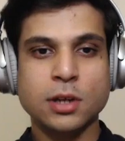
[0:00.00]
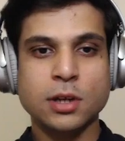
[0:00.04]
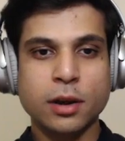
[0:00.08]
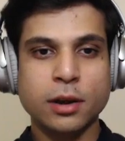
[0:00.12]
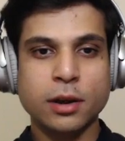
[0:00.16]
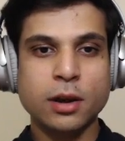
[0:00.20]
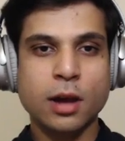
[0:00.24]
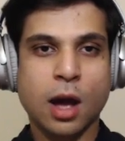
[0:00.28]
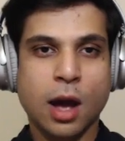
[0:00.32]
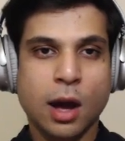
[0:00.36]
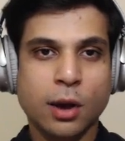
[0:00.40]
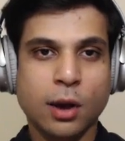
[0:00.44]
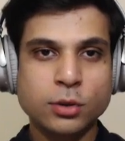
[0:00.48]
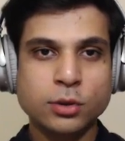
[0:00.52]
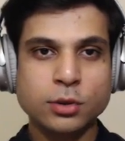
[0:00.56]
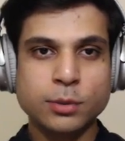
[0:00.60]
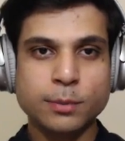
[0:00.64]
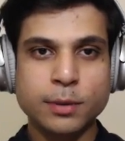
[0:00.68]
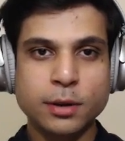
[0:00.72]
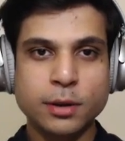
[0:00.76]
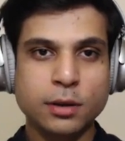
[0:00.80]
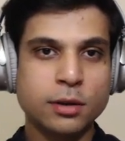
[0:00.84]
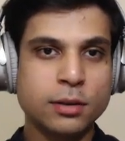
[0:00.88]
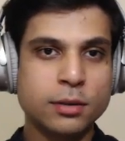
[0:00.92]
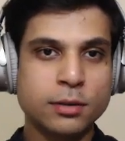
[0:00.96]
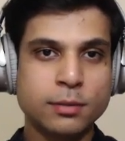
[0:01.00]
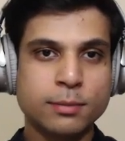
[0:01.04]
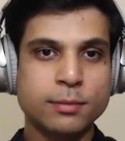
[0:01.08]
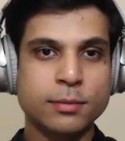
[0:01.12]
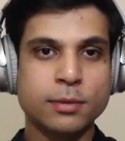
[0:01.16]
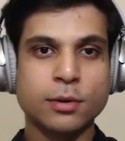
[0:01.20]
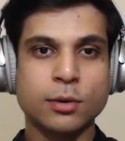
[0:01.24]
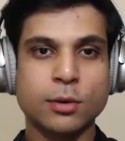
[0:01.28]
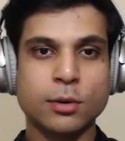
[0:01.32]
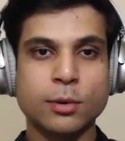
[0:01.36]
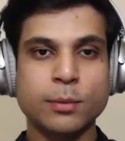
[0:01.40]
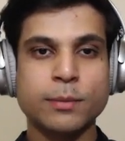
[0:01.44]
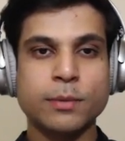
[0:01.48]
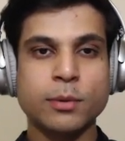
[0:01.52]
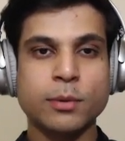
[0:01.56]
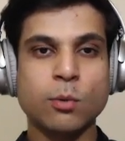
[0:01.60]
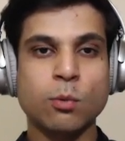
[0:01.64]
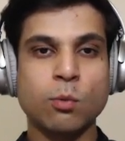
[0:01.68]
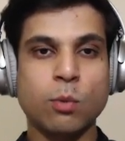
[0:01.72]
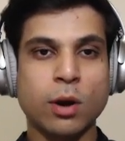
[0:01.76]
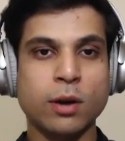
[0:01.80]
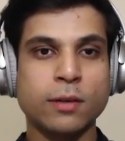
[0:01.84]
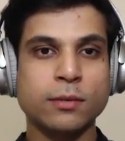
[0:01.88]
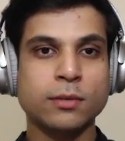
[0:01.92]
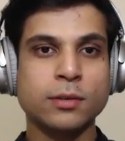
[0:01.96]
turning out to be,
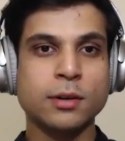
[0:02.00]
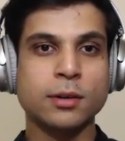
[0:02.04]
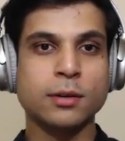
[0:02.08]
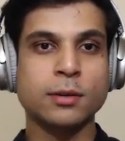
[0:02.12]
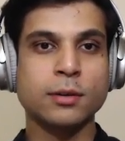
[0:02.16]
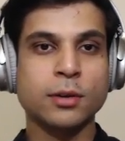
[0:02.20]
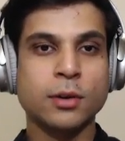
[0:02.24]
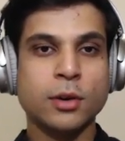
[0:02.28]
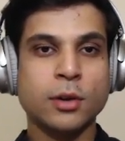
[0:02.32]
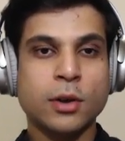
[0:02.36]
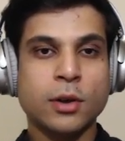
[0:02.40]
one of the,